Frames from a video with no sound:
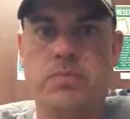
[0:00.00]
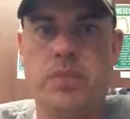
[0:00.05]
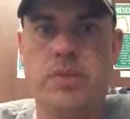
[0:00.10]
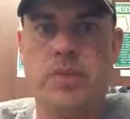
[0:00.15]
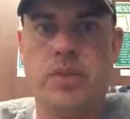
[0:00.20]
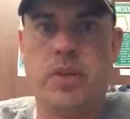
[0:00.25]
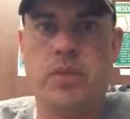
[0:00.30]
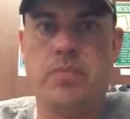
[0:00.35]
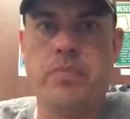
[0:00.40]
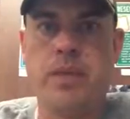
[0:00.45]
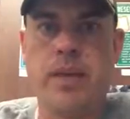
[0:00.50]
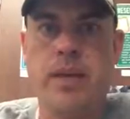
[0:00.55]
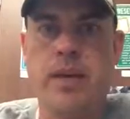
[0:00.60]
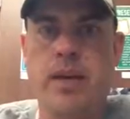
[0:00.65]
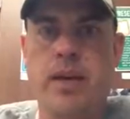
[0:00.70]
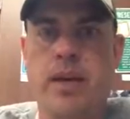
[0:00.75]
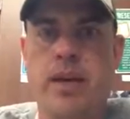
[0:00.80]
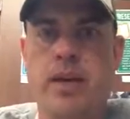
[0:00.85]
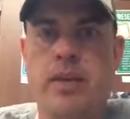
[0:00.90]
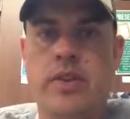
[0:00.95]
So
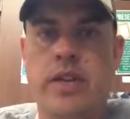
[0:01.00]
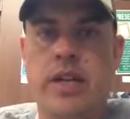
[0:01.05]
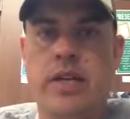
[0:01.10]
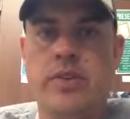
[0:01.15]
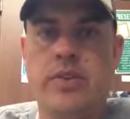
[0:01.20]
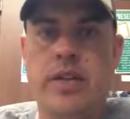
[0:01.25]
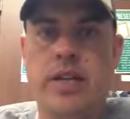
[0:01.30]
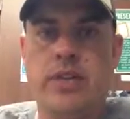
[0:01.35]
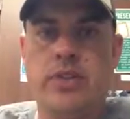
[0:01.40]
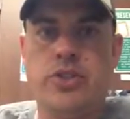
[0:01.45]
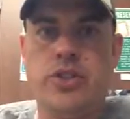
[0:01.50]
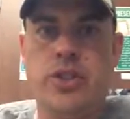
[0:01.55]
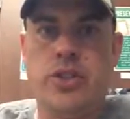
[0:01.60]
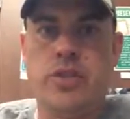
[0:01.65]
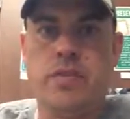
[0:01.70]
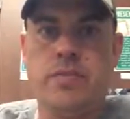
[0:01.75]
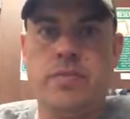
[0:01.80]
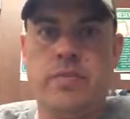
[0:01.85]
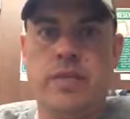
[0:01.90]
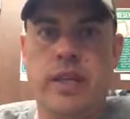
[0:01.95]
thanks a lot,
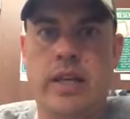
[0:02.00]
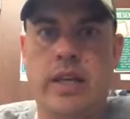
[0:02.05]
Joe,